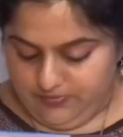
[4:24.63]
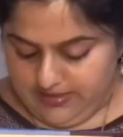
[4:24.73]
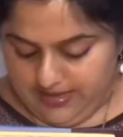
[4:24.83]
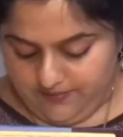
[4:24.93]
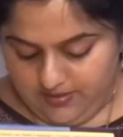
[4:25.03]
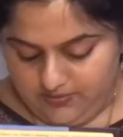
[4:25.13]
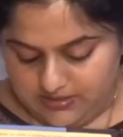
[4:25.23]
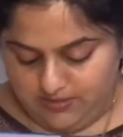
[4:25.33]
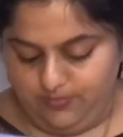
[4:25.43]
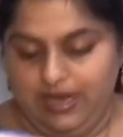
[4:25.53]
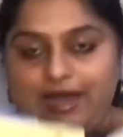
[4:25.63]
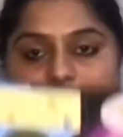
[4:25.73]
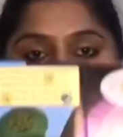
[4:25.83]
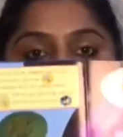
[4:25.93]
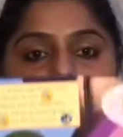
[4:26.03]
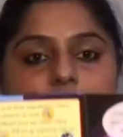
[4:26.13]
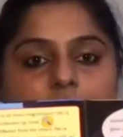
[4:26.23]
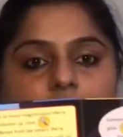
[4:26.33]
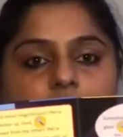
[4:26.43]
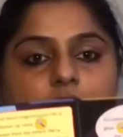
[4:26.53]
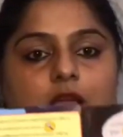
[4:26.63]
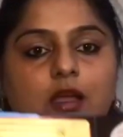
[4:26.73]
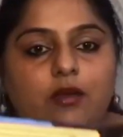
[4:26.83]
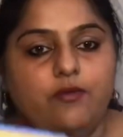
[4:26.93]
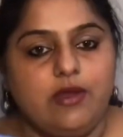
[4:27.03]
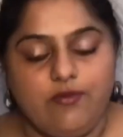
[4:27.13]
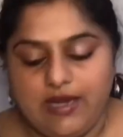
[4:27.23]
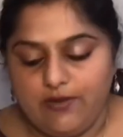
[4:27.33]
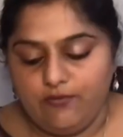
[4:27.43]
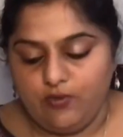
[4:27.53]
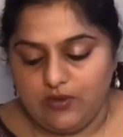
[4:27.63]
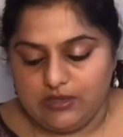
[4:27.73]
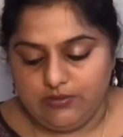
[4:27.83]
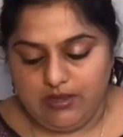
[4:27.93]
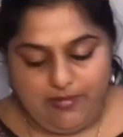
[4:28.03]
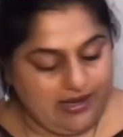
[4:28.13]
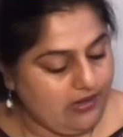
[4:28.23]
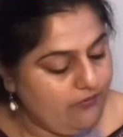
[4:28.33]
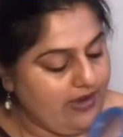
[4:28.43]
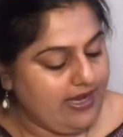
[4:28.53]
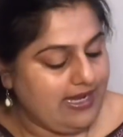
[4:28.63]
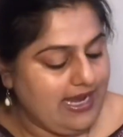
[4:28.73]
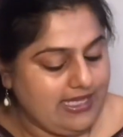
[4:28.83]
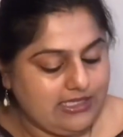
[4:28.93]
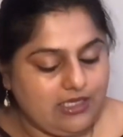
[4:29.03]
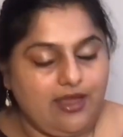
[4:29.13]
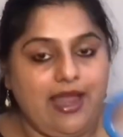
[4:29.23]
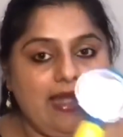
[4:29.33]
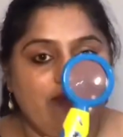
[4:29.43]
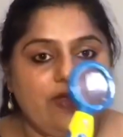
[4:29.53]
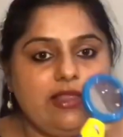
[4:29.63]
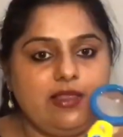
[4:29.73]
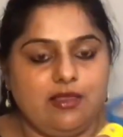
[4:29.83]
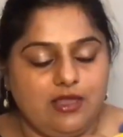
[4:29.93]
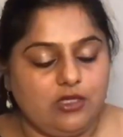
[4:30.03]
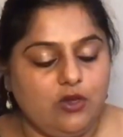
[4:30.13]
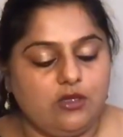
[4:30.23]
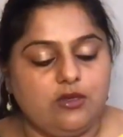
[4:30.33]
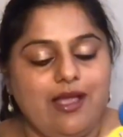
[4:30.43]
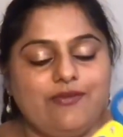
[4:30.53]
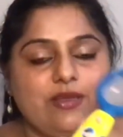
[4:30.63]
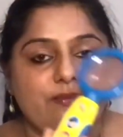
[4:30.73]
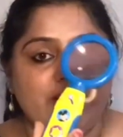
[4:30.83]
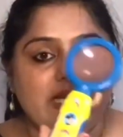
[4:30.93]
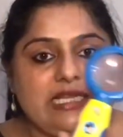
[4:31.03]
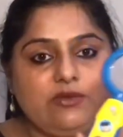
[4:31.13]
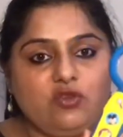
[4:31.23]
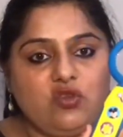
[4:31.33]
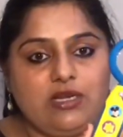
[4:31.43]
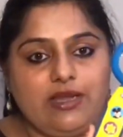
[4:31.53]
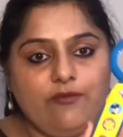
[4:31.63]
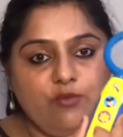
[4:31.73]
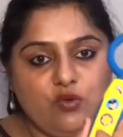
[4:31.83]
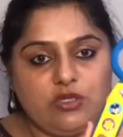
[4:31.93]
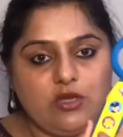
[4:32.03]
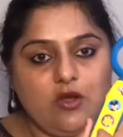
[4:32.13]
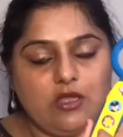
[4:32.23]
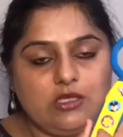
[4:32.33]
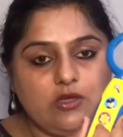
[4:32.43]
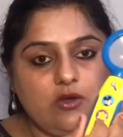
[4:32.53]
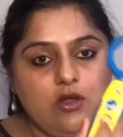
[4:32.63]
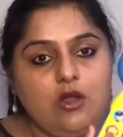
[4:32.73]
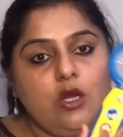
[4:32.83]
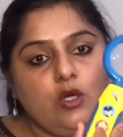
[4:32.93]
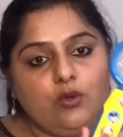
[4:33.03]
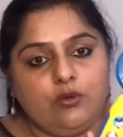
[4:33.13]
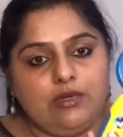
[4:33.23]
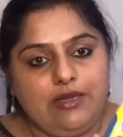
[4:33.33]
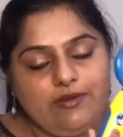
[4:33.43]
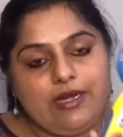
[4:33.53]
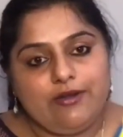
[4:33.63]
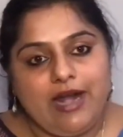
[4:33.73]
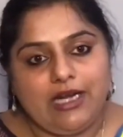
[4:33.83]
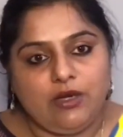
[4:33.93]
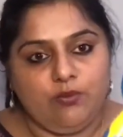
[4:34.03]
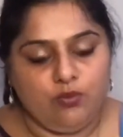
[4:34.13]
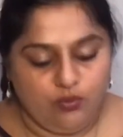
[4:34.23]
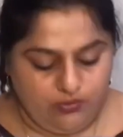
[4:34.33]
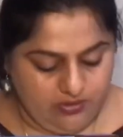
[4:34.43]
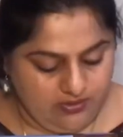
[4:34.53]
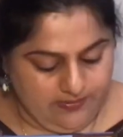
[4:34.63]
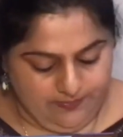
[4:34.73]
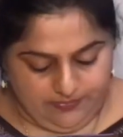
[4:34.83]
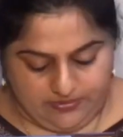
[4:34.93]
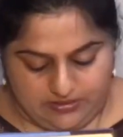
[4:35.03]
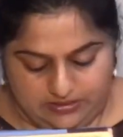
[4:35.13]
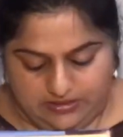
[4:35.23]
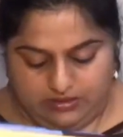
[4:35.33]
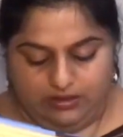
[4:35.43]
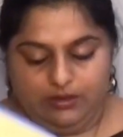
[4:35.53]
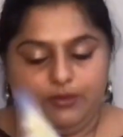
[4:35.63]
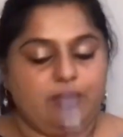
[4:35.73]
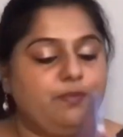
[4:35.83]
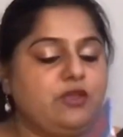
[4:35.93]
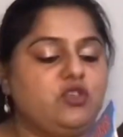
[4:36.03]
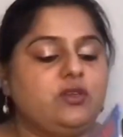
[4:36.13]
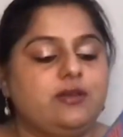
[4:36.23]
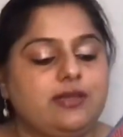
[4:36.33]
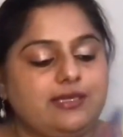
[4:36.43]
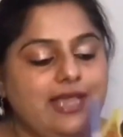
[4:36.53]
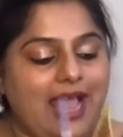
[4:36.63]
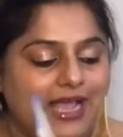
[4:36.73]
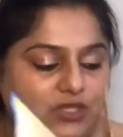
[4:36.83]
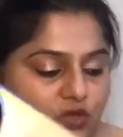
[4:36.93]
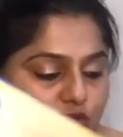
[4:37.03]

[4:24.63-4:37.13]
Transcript: they have given some areas where we can focus with the magnifying lens. And even this also have some buttons which will give music also to even attract more. The picture is as